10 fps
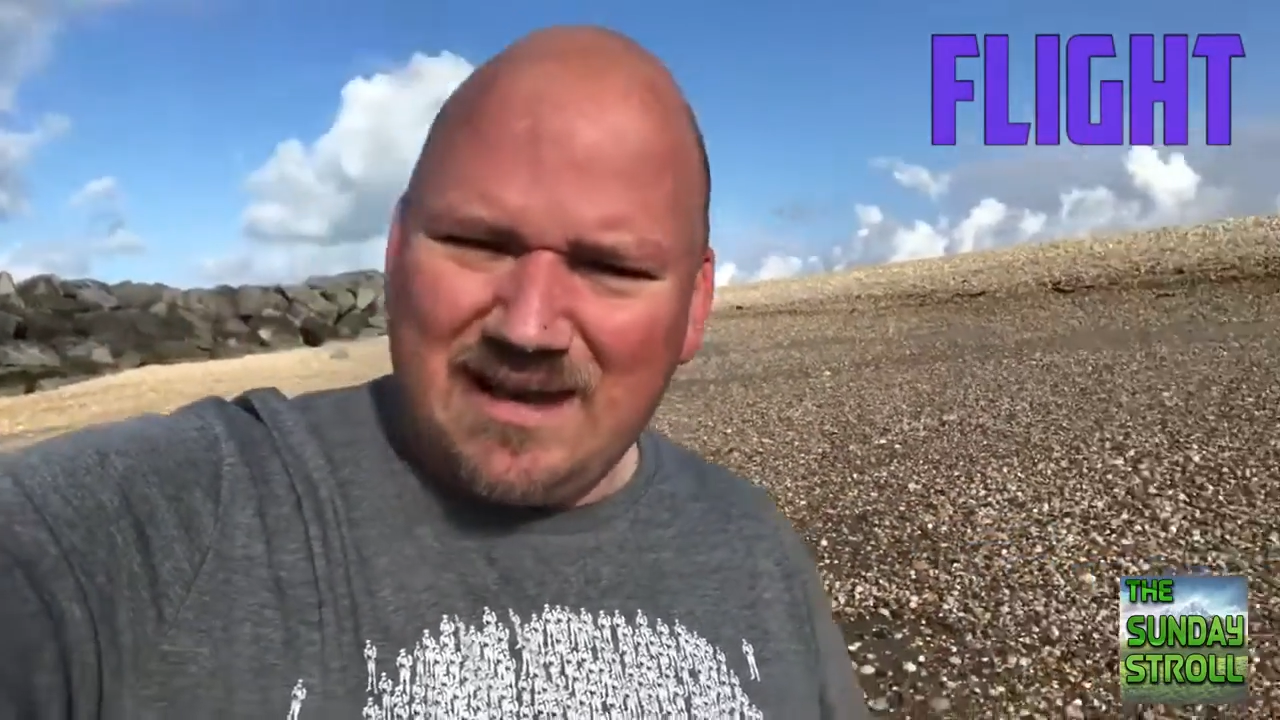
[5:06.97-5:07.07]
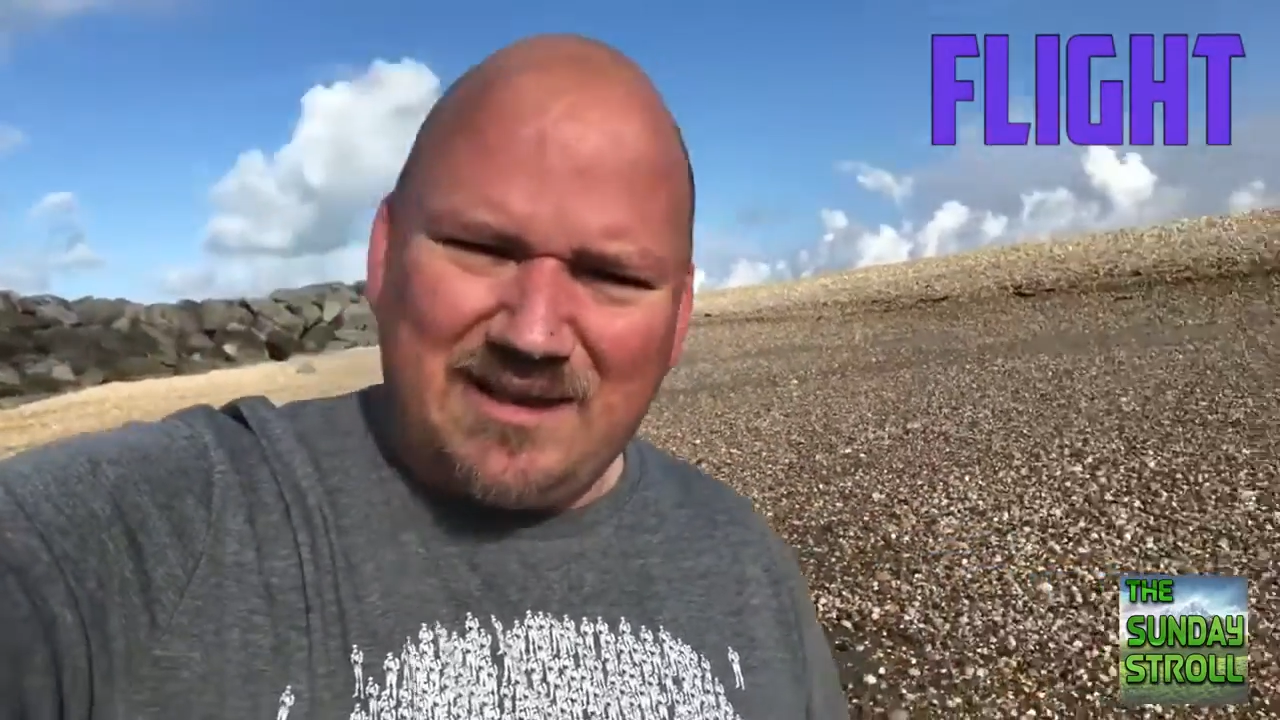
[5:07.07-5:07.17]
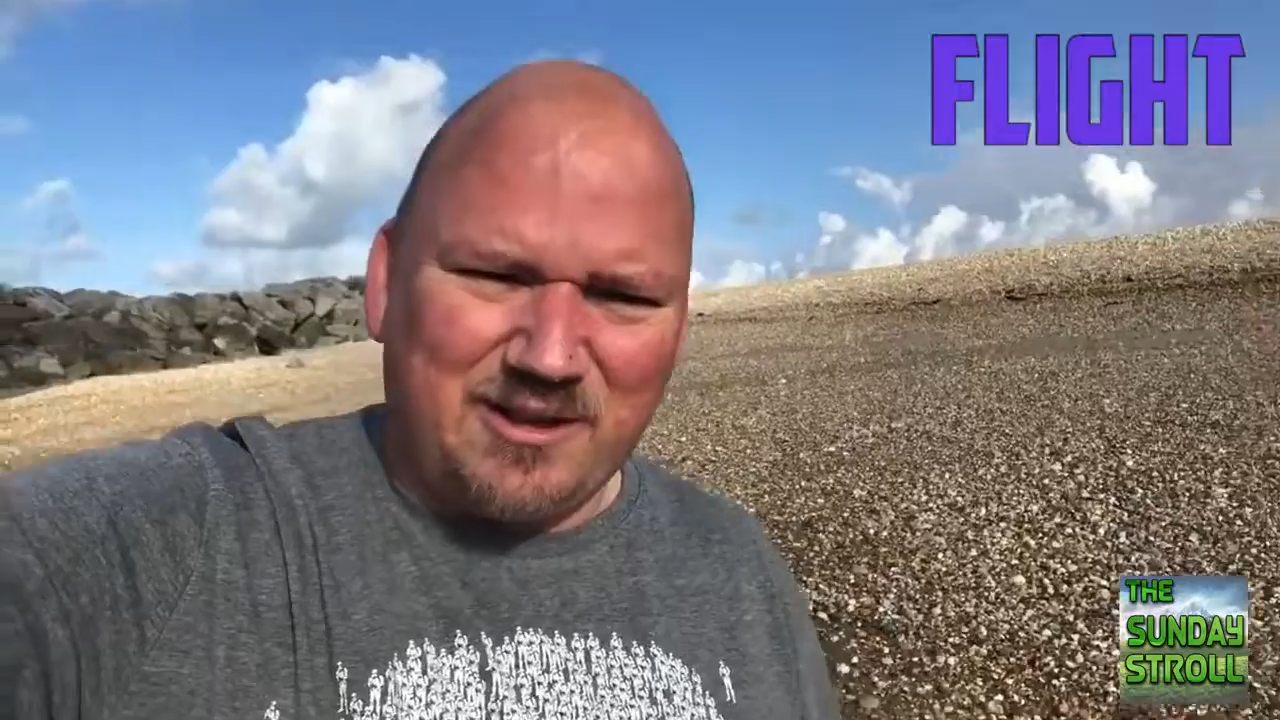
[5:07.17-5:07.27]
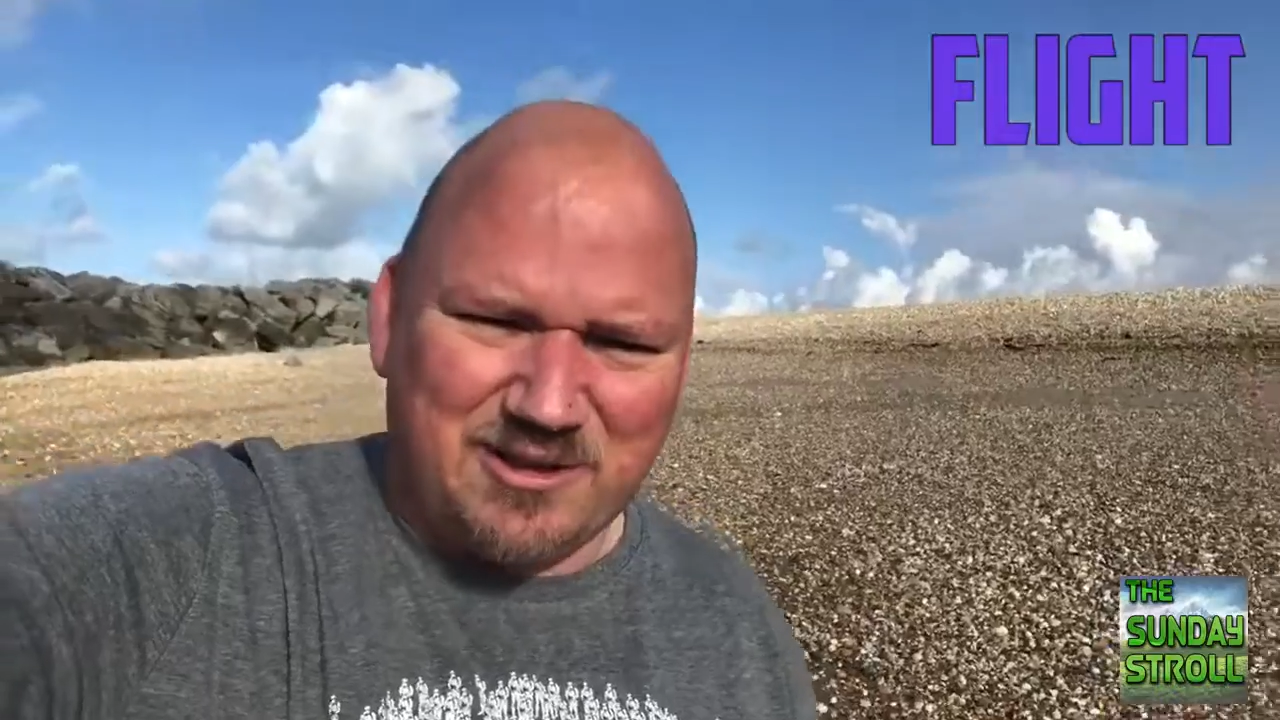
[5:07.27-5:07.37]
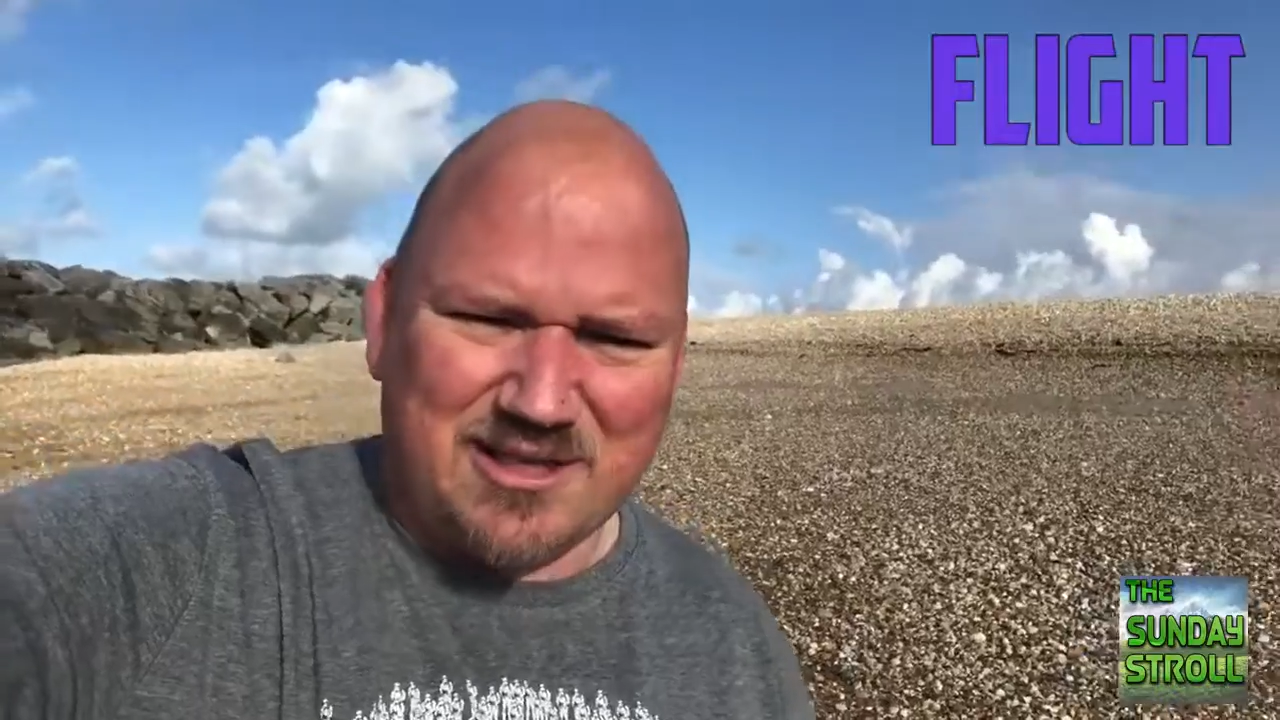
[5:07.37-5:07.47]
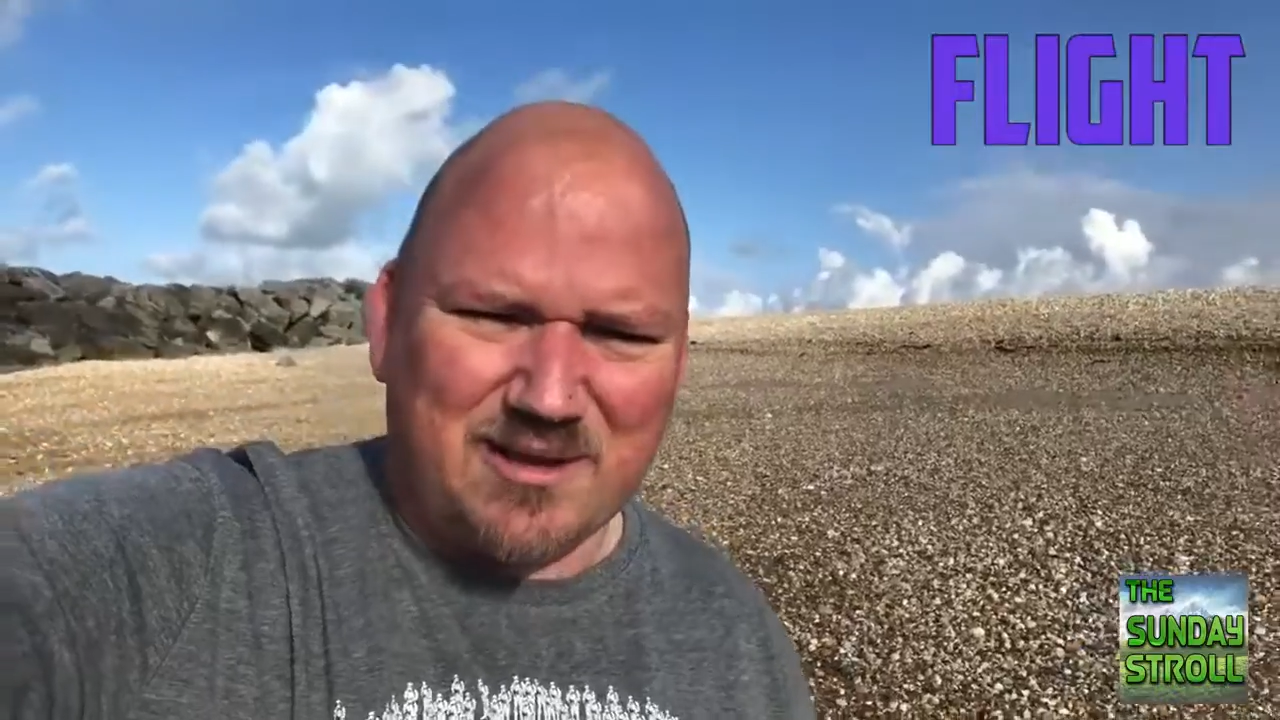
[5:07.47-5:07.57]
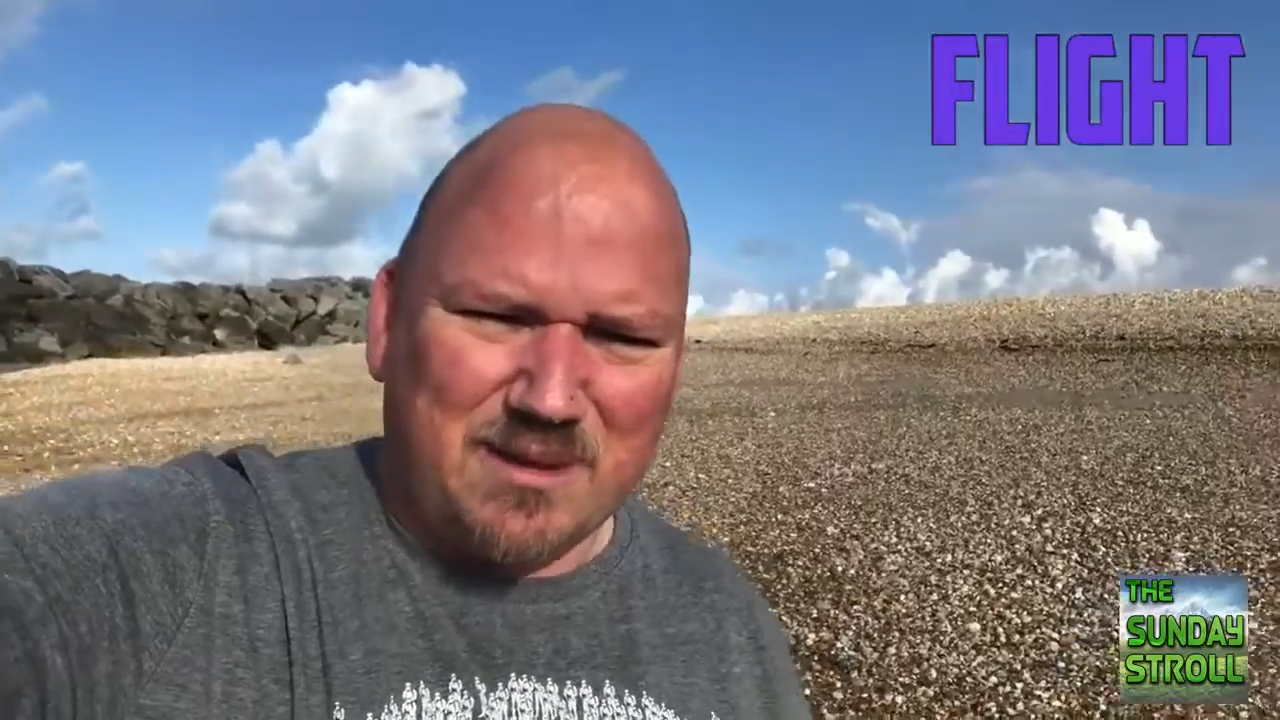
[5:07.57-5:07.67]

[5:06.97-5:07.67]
and not just